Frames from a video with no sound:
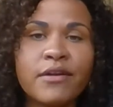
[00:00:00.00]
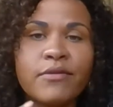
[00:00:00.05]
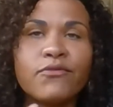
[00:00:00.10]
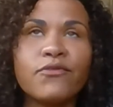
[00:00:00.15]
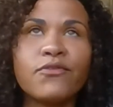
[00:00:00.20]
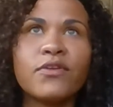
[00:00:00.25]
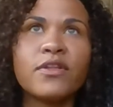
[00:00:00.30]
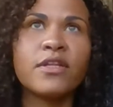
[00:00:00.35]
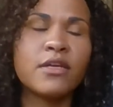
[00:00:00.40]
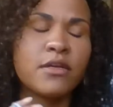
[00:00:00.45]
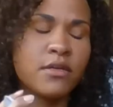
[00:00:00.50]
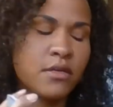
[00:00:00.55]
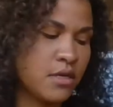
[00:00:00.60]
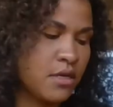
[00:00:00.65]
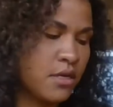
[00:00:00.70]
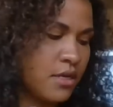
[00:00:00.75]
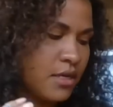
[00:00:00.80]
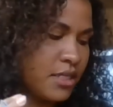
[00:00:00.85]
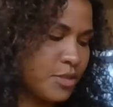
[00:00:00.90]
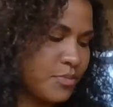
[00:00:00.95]
I'm feeling,
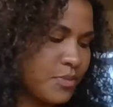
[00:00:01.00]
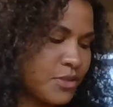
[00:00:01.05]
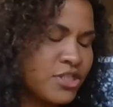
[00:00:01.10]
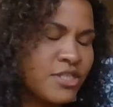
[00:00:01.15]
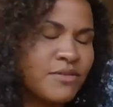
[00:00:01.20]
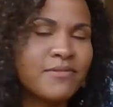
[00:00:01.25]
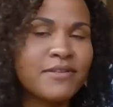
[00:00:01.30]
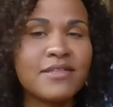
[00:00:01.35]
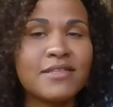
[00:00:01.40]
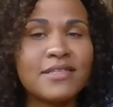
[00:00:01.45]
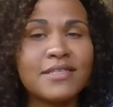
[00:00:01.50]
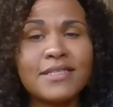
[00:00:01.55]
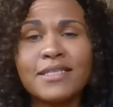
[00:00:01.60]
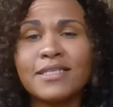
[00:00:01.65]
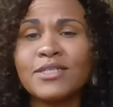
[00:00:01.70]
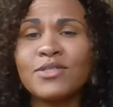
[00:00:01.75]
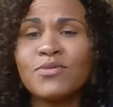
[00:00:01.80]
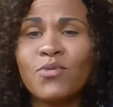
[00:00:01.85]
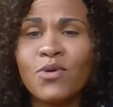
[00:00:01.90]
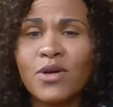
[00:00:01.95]
especially with
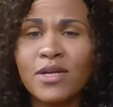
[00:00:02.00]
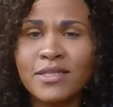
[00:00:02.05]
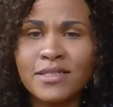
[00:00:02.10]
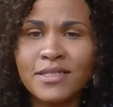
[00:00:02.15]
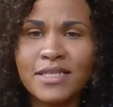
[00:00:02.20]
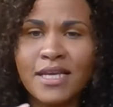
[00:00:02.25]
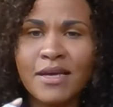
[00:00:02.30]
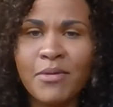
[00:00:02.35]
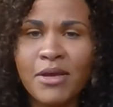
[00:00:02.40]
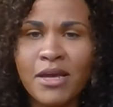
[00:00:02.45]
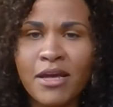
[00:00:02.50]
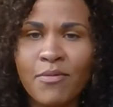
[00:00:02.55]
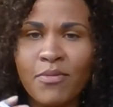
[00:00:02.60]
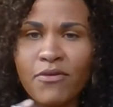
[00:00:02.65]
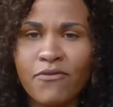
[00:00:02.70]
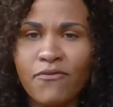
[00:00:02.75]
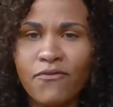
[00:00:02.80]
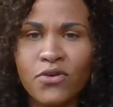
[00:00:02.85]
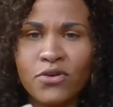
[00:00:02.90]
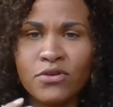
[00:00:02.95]
Six of Wands coming up
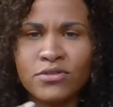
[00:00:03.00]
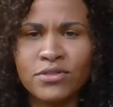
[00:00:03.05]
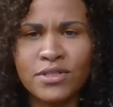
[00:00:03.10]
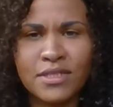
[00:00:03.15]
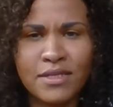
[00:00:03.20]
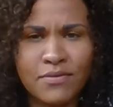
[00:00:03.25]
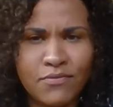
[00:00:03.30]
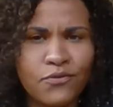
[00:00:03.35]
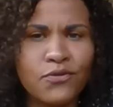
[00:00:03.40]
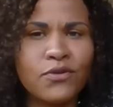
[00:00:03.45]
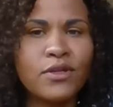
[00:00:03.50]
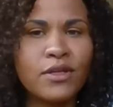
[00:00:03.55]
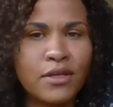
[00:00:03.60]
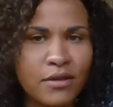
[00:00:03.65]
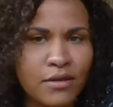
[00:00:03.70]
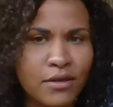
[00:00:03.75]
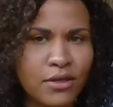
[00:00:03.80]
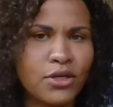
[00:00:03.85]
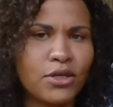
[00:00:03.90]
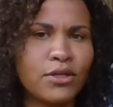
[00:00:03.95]
at first, I'm
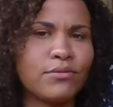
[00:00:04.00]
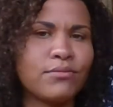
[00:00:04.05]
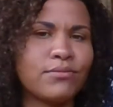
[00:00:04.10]
feeling good.